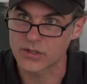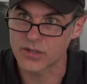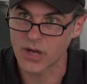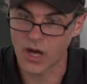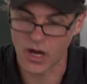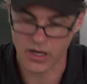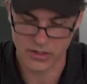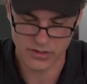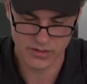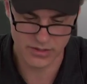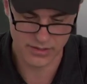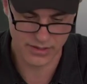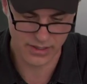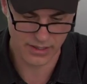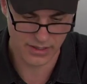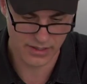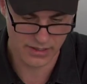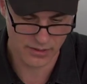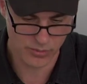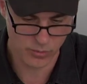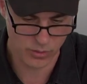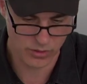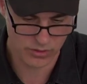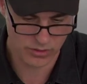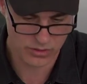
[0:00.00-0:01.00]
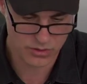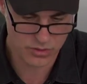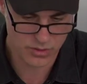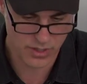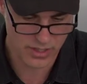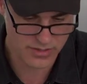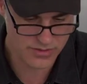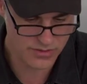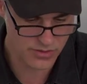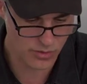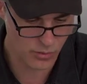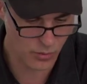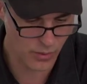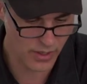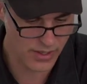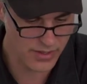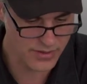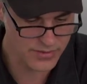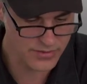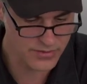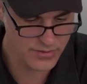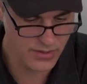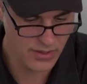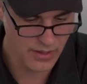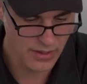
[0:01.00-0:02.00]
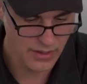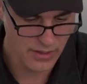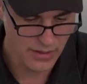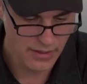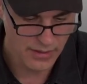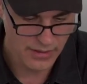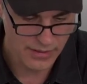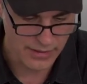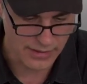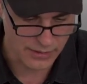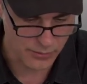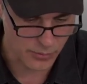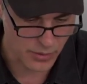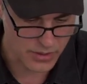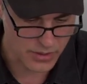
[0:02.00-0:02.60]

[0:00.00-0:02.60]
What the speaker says: talk today will address the ways in